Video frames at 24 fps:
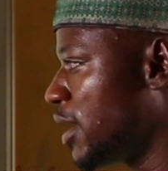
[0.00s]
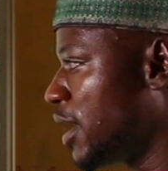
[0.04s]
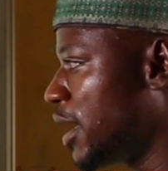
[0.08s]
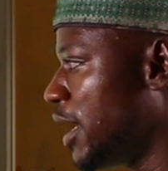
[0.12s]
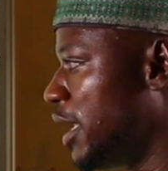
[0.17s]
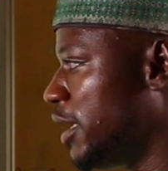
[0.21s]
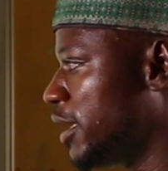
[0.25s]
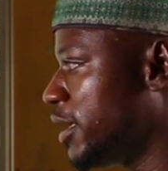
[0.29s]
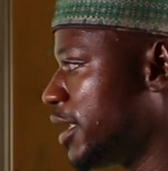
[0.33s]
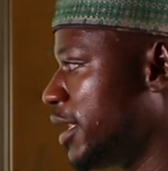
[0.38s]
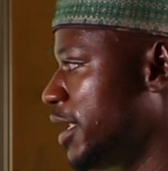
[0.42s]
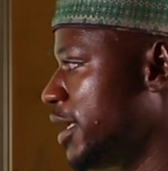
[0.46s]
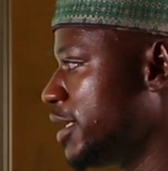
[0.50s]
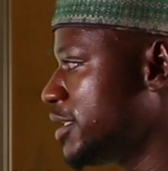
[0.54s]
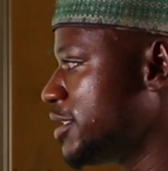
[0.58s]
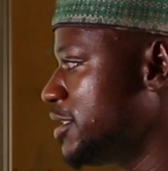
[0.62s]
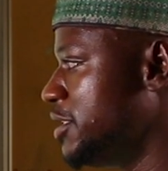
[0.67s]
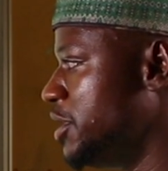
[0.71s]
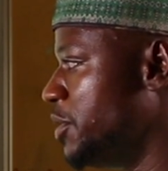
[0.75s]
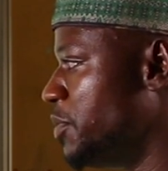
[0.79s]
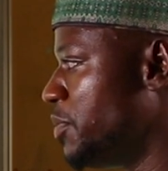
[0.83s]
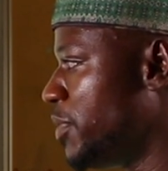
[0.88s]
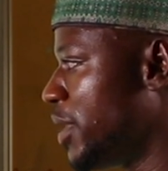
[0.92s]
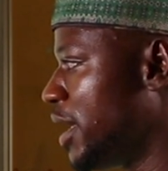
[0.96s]

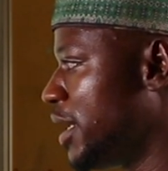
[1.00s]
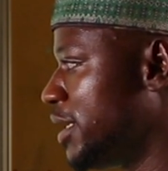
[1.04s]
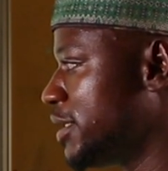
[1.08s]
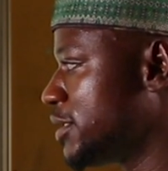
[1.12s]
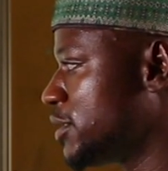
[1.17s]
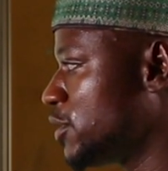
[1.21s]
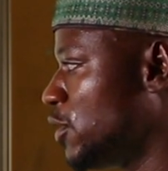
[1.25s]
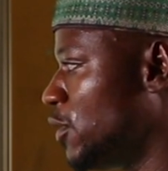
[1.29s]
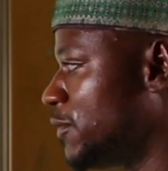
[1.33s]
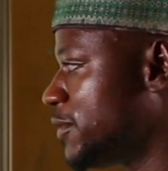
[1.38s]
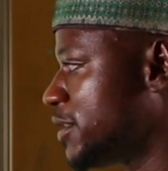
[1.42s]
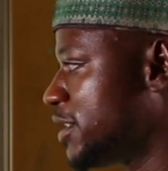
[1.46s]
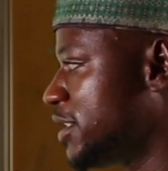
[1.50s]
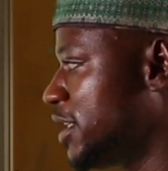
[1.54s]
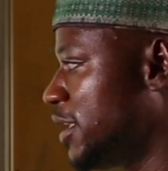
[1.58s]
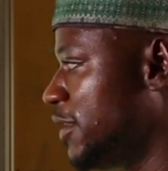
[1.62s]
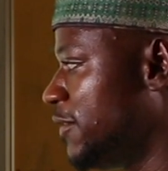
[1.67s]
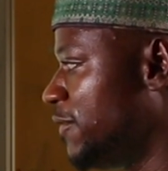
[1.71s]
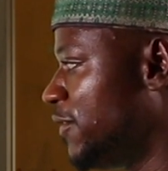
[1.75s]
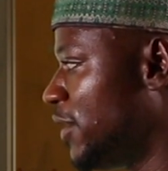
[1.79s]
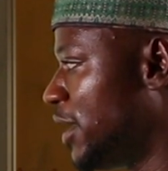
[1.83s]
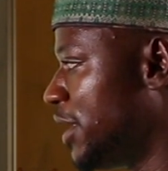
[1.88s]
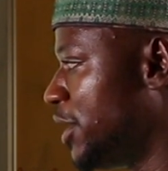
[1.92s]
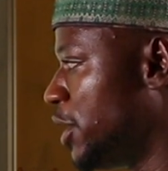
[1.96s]
Calculate the mass of
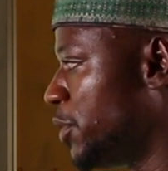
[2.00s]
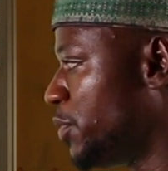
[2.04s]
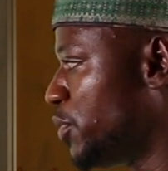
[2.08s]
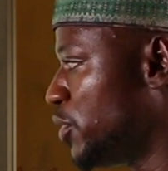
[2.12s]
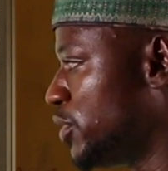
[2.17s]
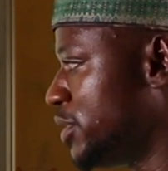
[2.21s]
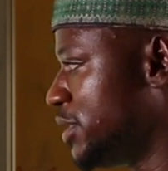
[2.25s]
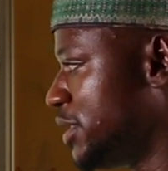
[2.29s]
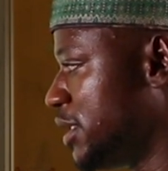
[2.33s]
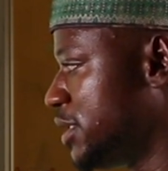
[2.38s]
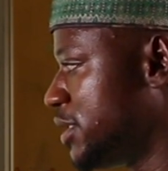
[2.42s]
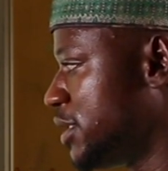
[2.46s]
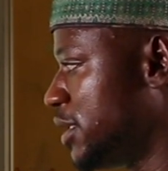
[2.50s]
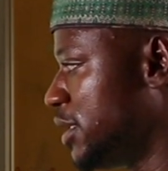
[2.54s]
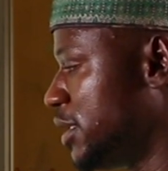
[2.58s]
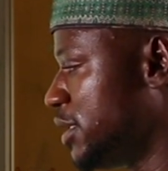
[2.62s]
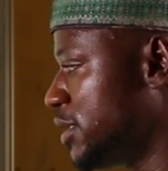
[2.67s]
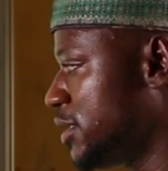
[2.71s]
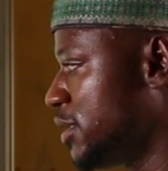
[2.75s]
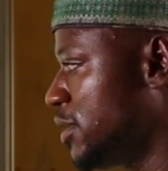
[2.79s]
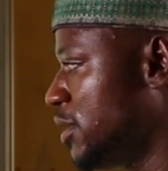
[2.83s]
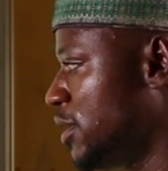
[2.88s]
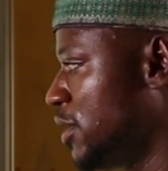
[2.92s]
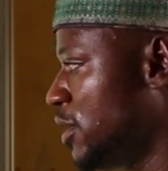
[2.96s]
silver
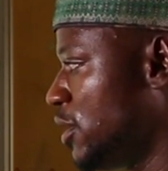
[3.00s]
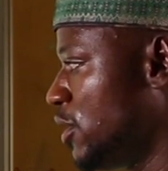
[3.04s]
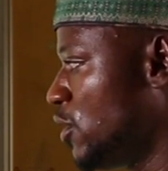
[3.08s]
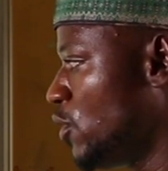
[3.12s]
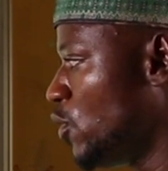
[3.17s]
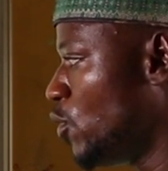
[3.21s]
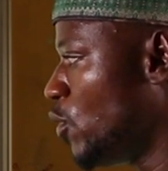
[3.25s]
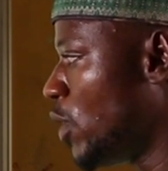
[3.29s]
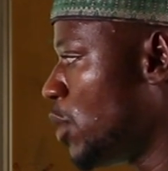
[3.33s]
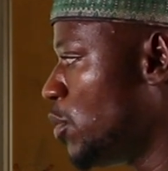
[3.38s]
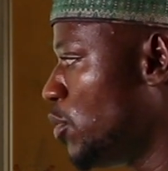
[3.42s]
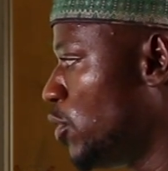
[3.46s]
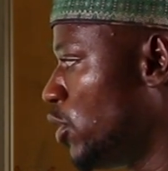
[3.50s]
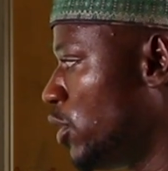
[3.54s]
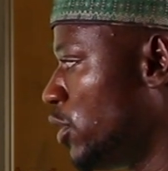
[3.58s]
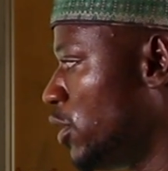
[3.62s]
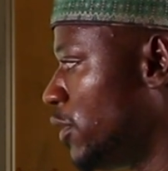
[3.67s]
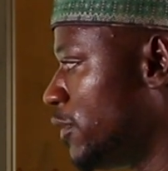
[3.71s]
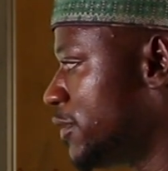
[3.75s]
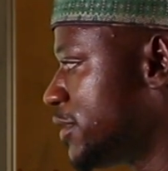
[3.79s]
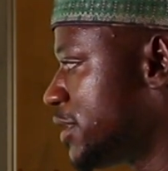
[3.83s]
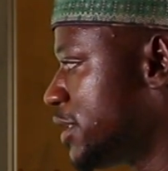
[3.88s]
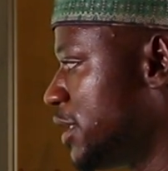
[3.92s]
deposited. 1 mole of